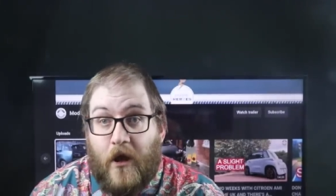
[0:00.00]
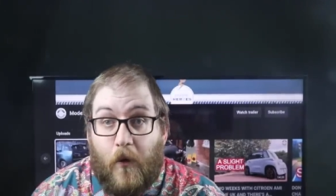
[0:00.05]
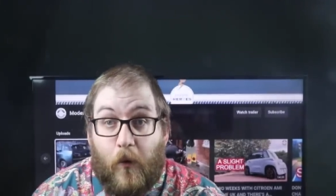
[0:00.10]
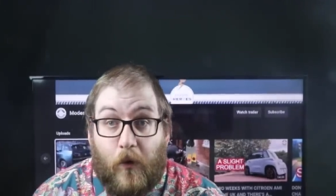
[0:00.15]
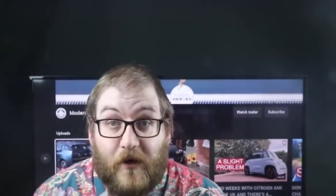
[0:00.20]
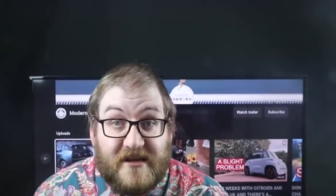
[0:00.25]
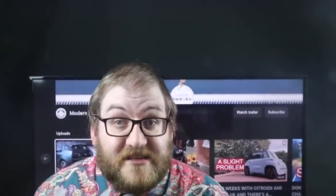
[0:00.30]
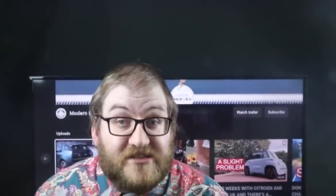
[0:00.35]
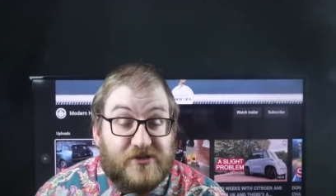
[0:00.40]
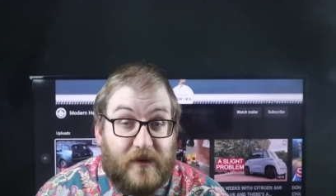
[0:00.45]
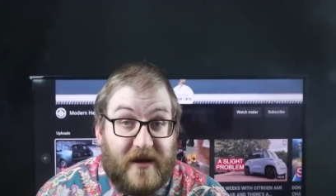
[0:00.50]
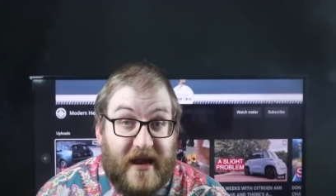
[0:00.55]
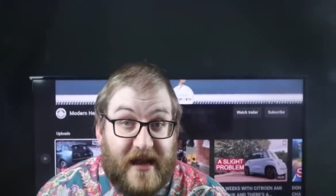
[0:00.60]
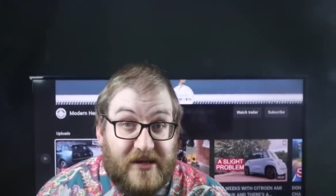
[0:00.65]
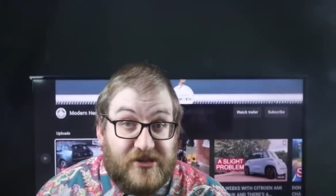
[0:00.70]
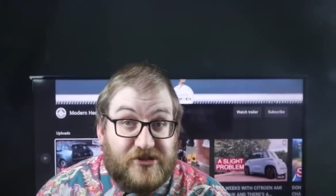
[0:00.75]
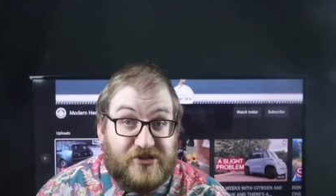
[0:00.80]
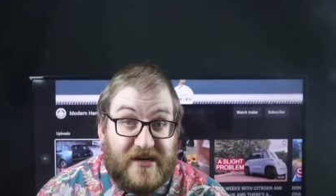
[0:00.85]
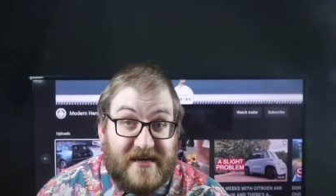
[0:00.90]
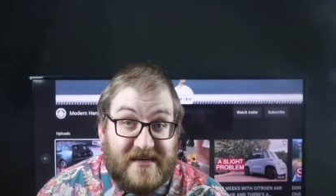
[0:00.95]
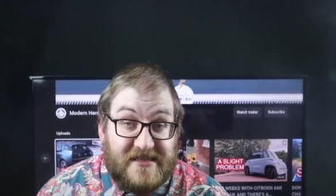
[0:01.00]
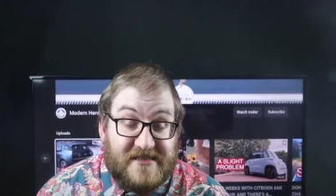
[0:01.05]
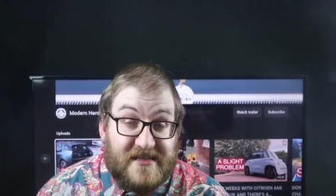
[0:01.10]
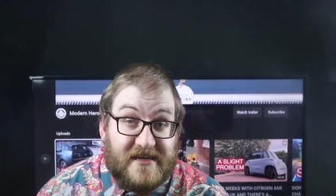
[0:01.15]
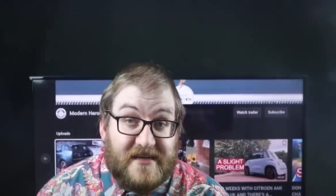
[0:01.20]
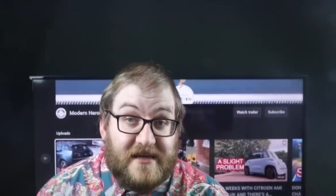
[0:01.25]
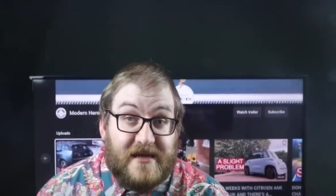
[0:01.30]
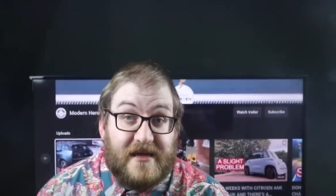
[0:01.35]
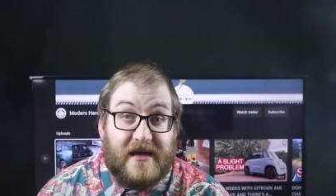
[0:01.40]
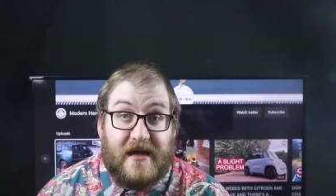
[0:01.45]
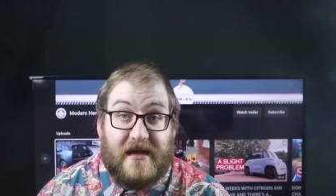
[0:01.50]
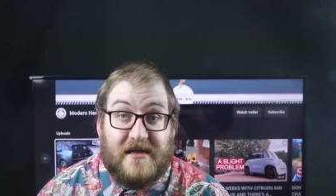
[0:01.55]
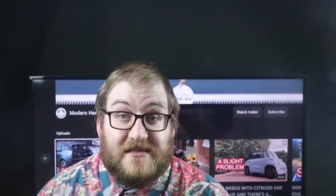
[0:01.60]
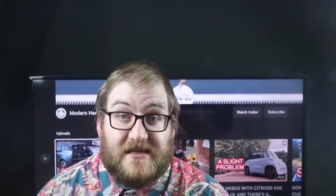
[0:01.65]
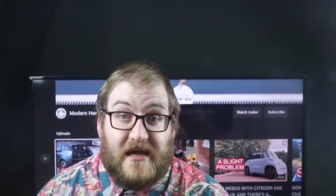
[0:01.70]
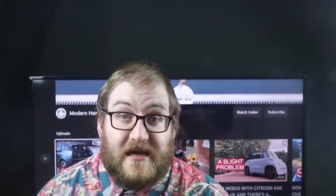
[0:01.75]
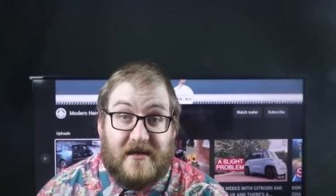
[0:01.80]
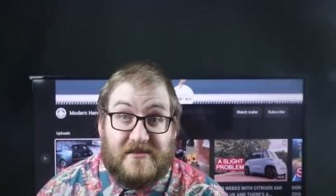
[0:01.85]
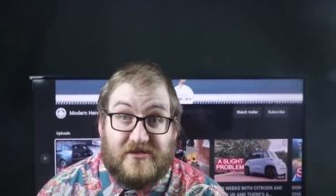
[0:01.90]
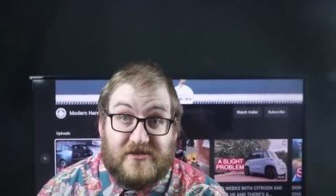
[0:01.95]
What is quite interesting is
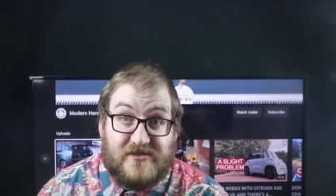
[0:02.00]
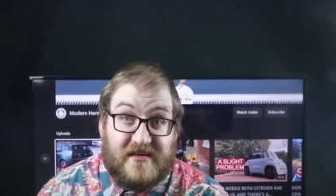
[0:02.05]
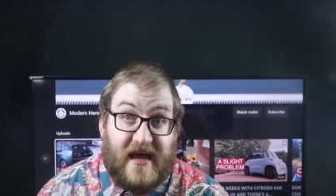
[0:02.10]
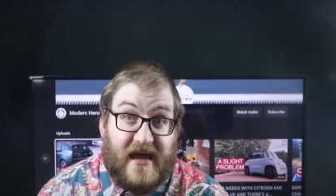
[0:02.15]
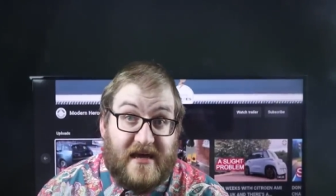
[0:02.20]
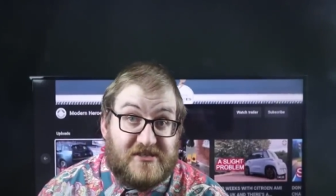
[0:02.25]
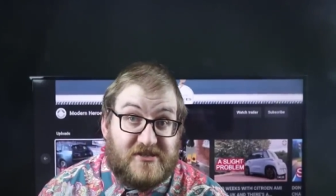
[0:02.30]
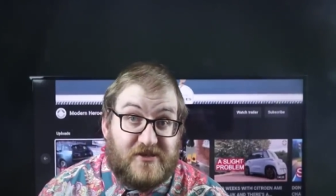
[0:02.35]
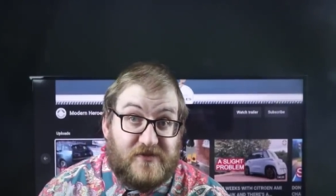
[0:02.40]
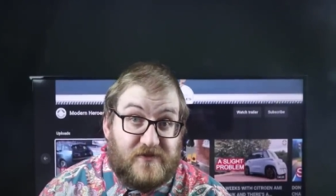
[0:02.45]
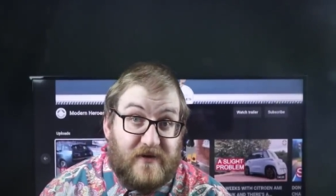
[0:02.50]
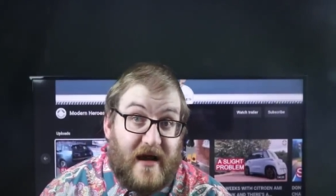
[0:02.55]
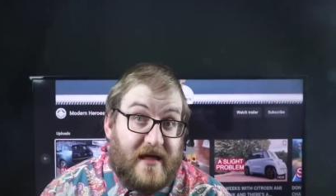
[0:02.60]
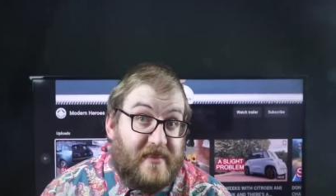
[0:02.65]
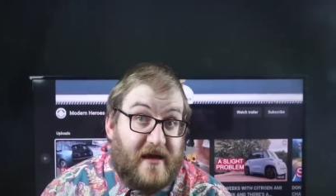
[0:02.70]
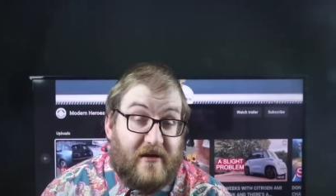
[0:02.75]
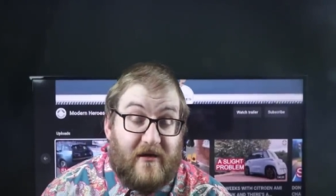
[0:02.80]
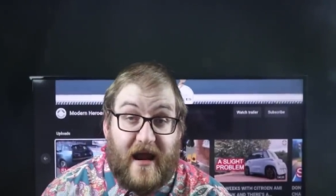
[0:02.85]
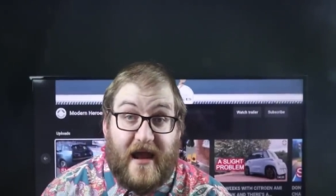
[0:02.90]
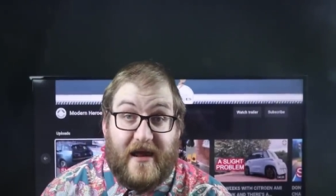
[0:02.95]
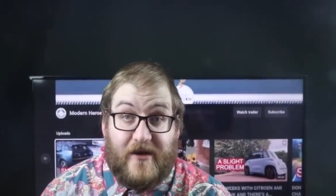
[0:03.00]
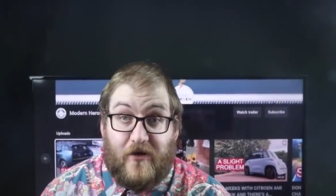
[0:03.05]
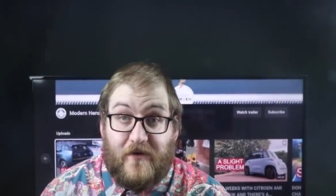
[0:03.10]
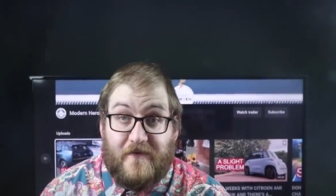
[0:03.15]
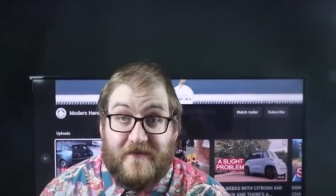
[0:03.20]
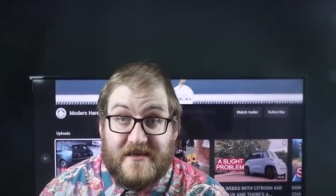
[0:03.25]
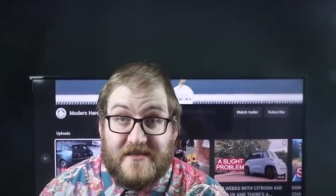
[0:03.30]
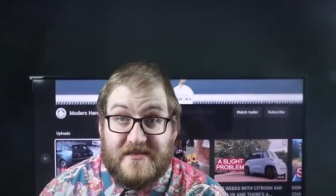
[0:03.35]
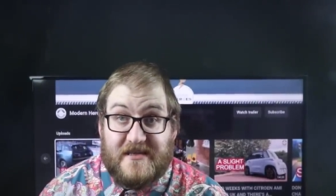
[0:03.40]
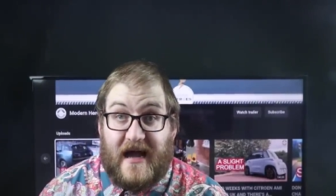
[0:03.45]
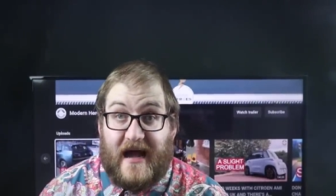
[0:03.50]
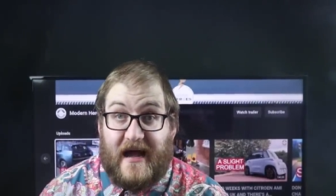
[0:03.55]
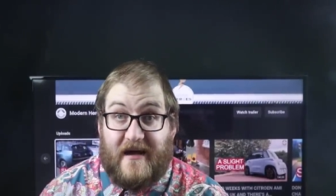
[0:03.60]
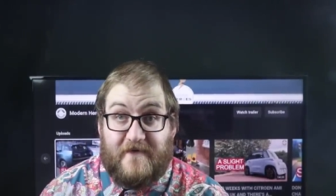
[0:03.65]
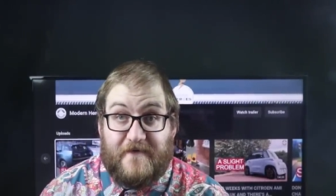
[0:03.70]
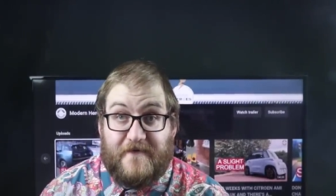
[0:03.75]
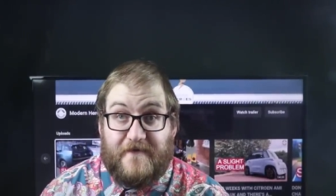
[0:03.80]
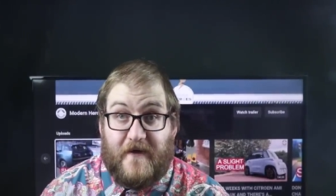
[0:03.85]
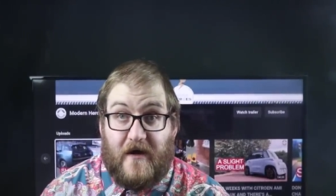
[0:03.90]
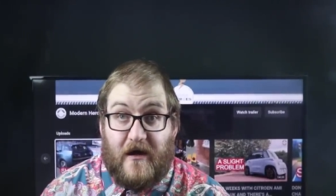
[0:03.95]
that so Tesco at their head office
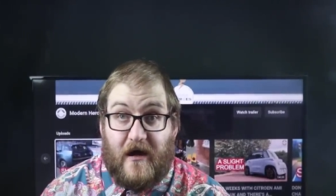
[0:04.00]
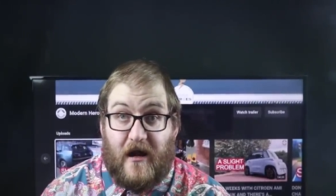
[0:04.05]
have